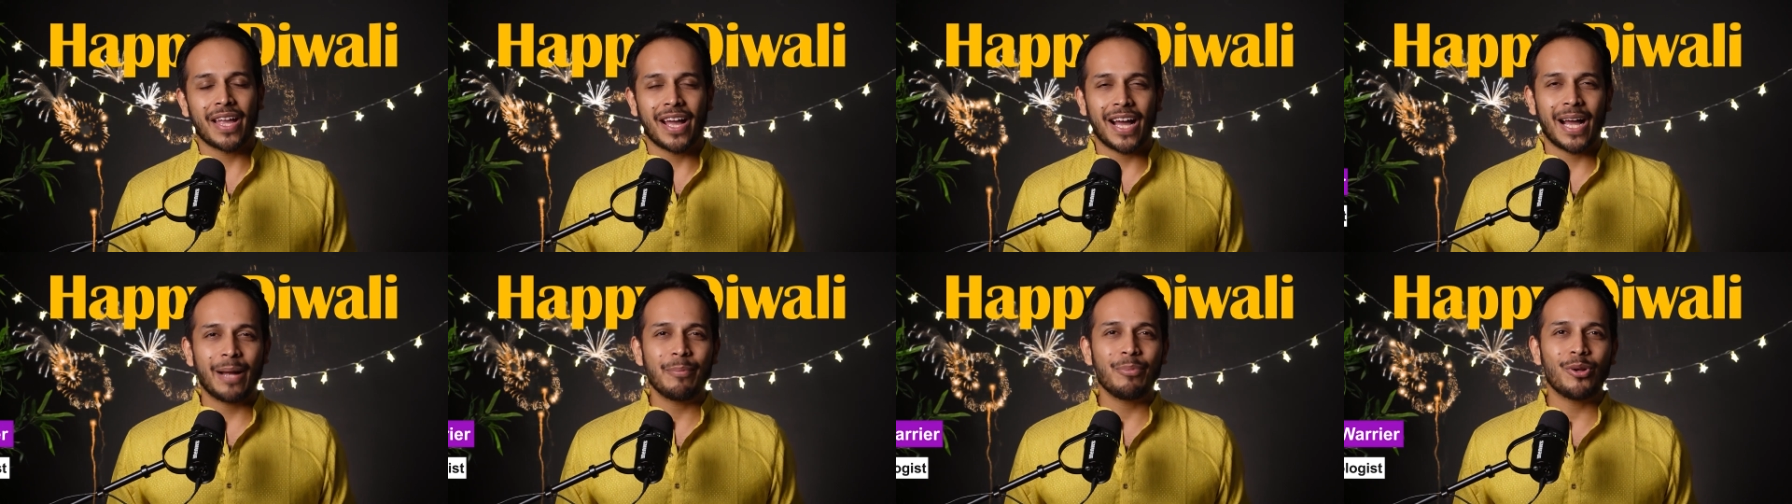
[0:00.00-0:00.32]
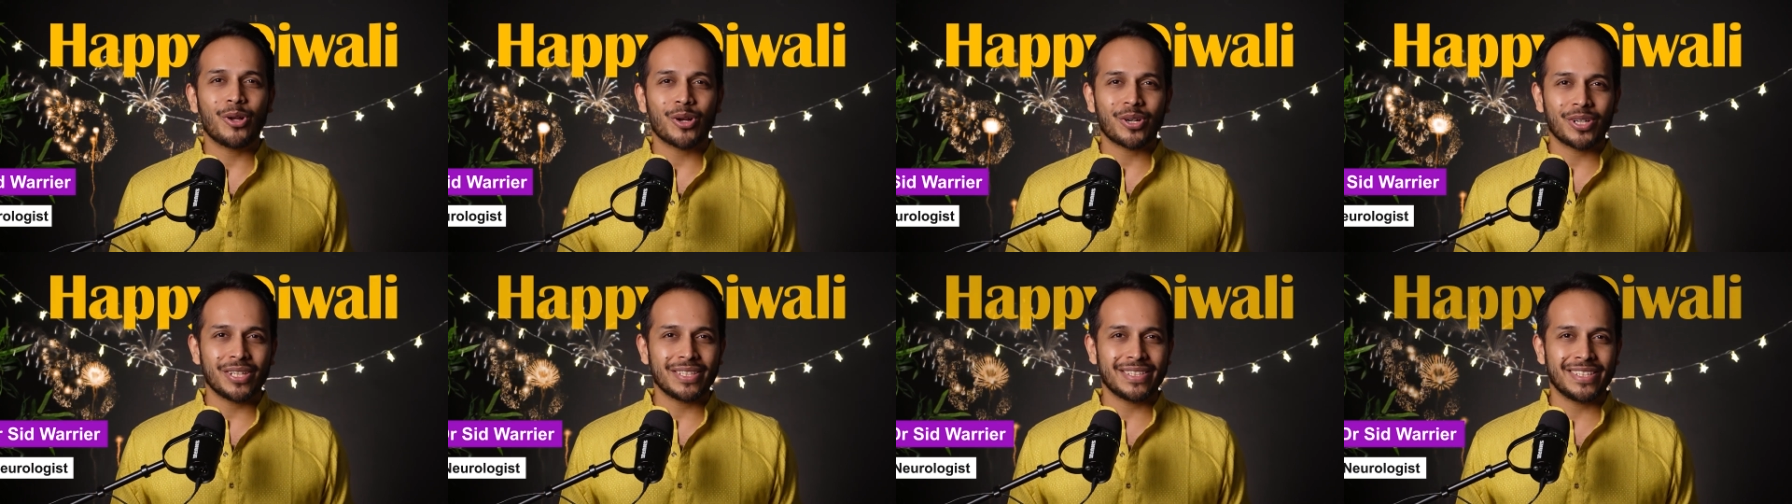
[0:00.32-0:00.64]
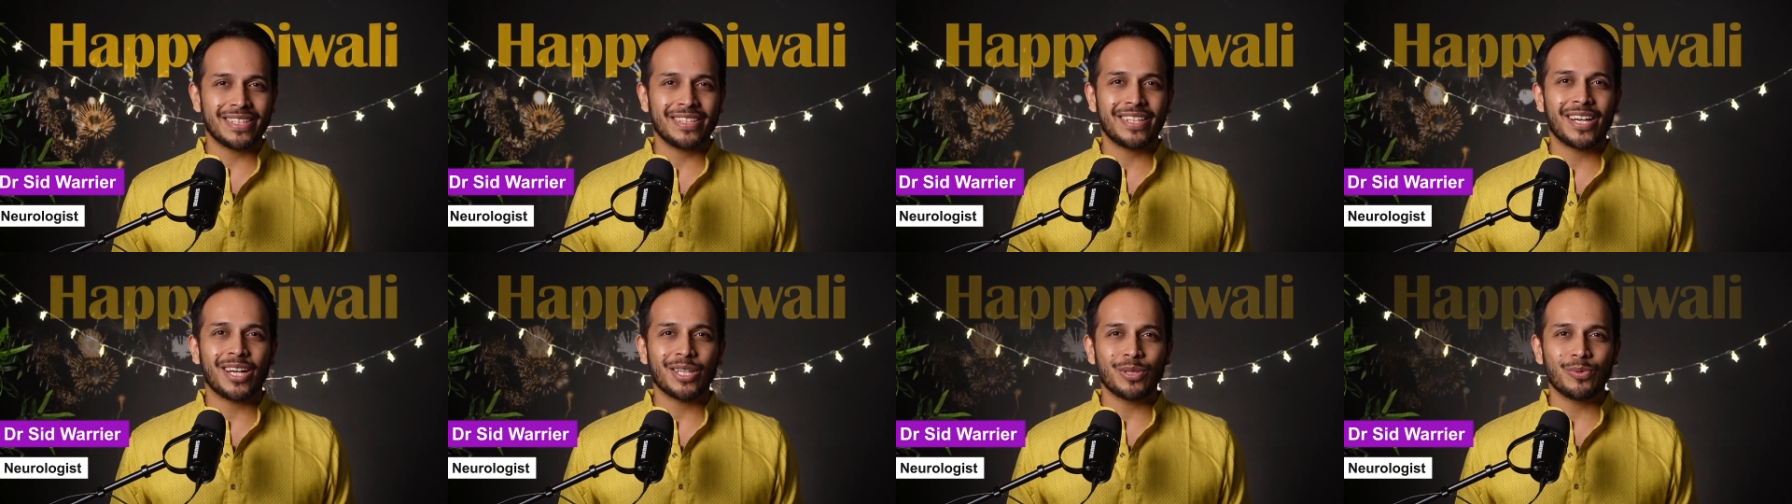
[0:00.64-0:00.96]
I'm Doctor
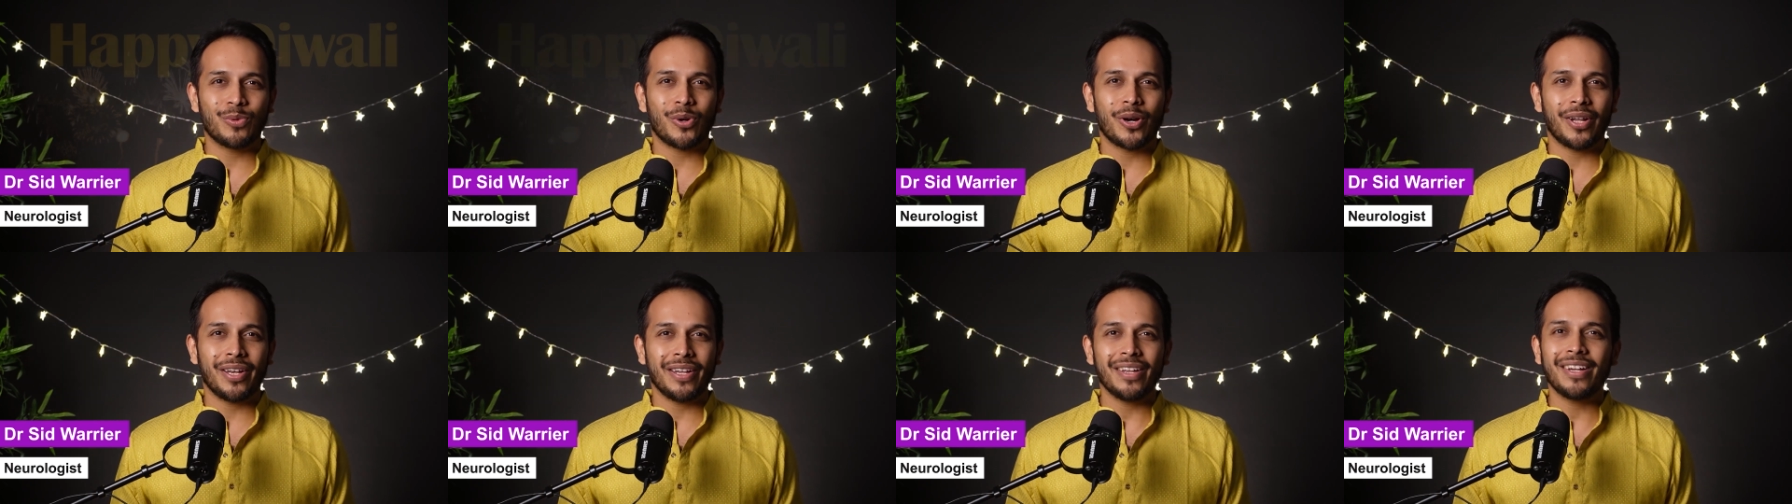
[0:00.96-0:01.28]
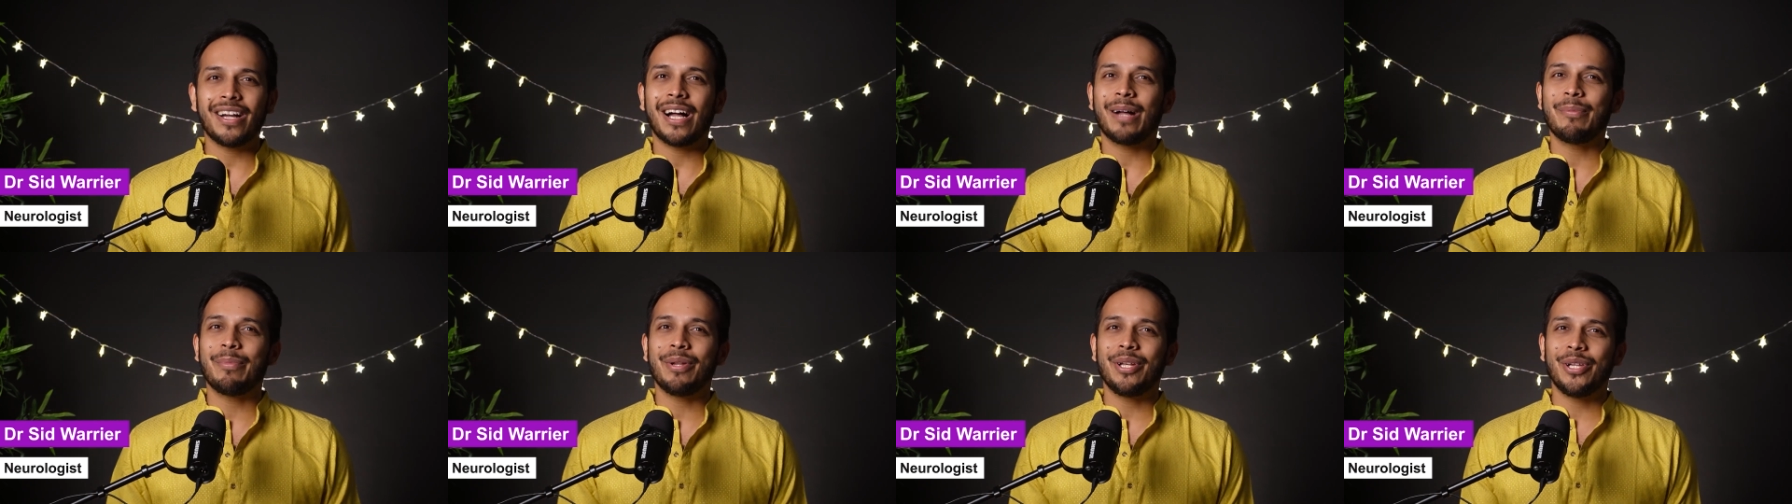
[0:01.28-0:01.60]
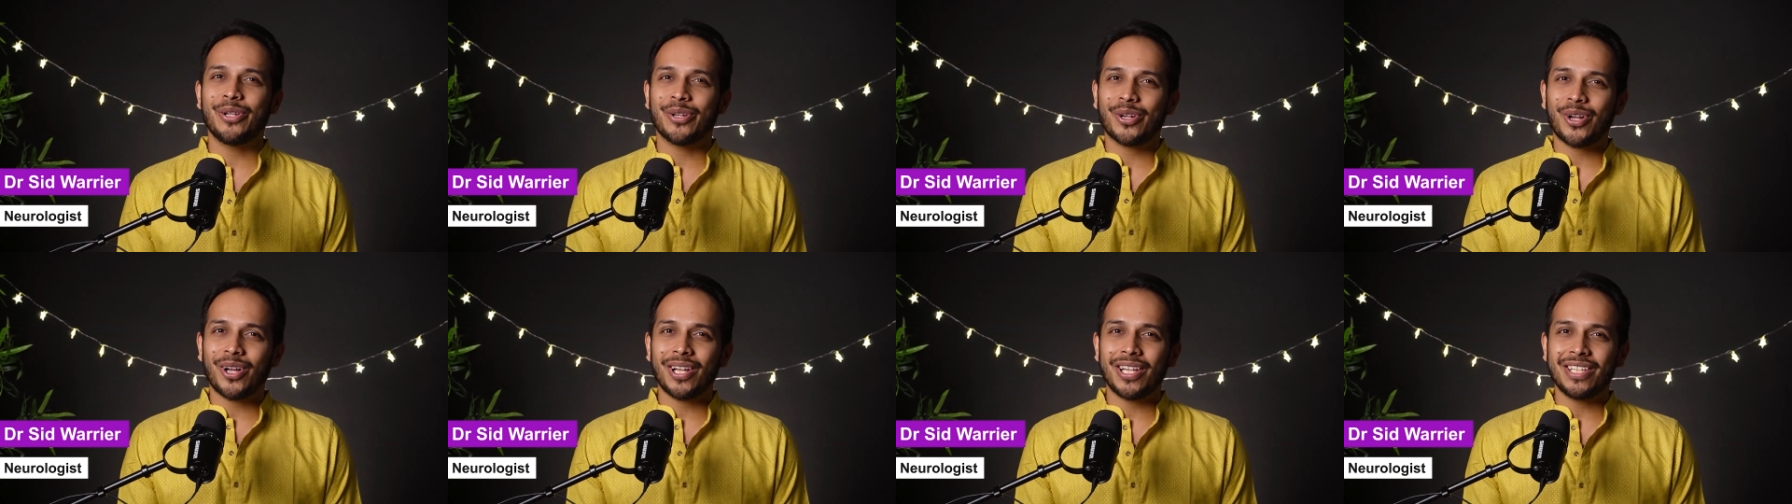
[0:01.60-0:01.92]
Siddharth Warrier. I'm a
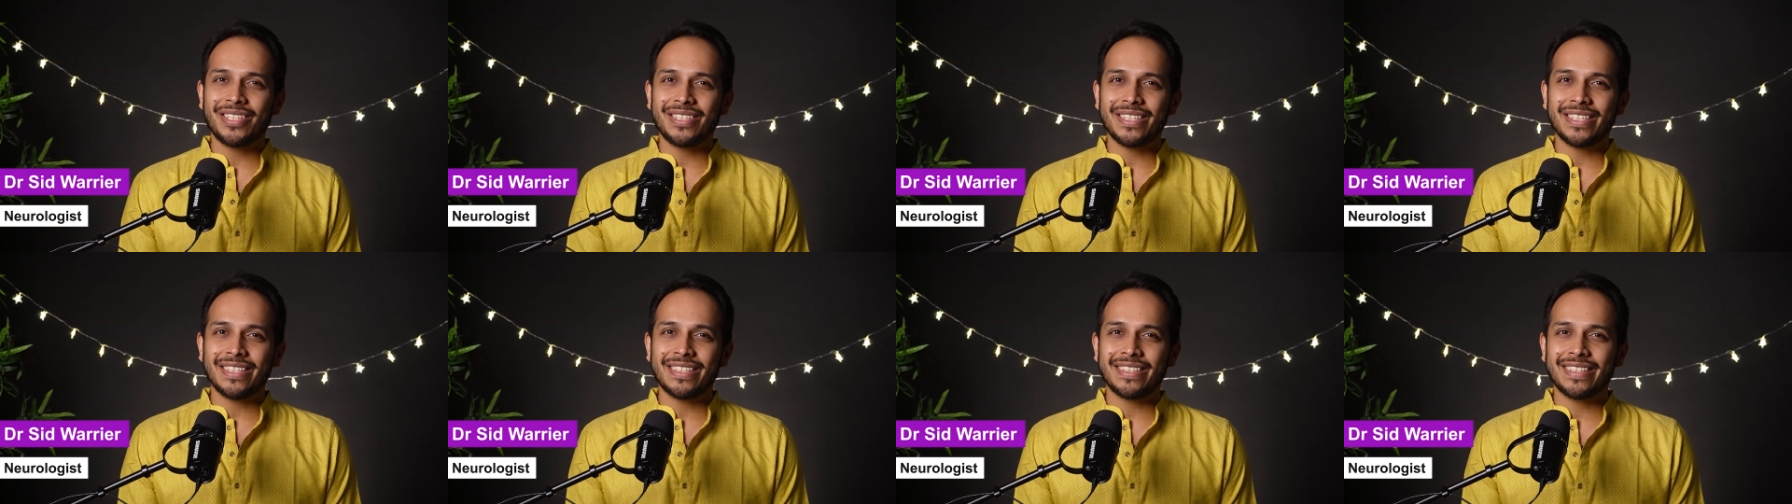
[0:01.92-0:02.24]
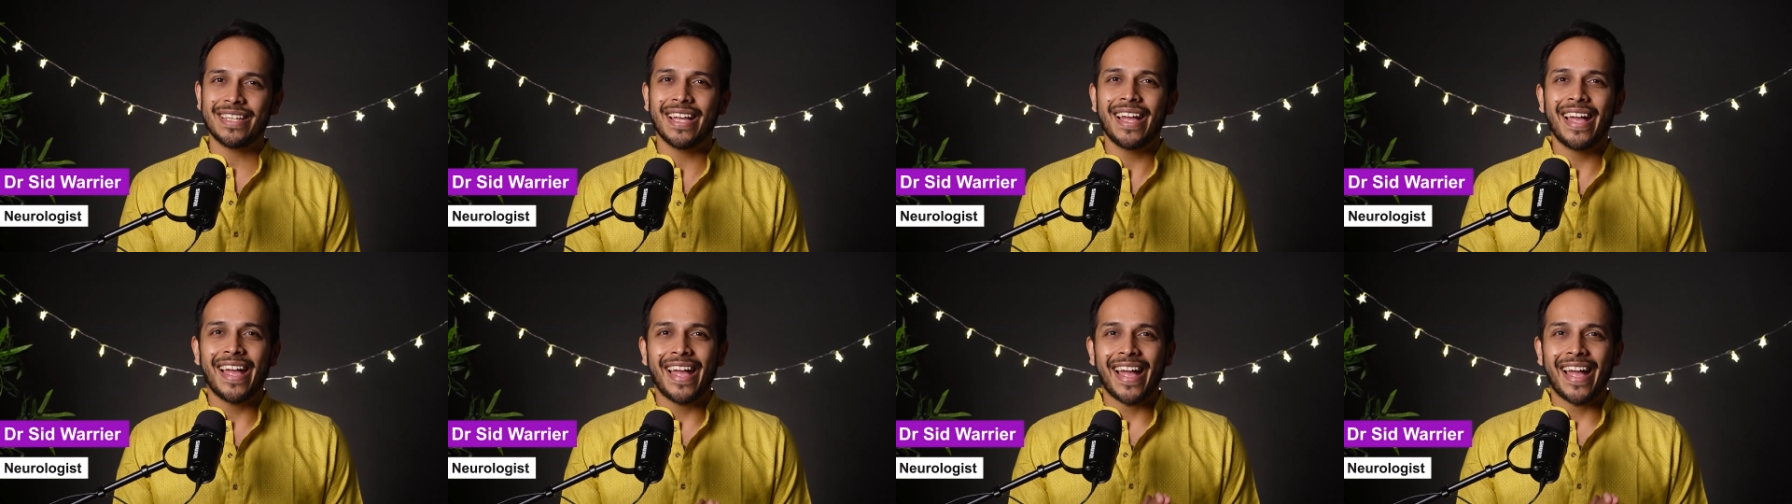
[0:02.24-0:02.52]
neurologist